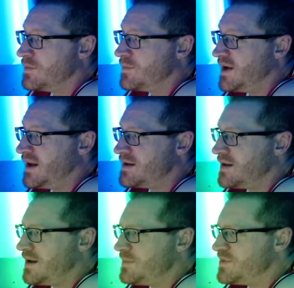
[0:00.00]
Man, I got a
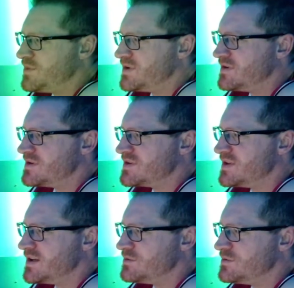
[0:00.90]
lot of people that are on
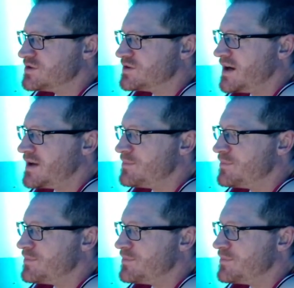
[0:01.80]
tonight. Holy crap.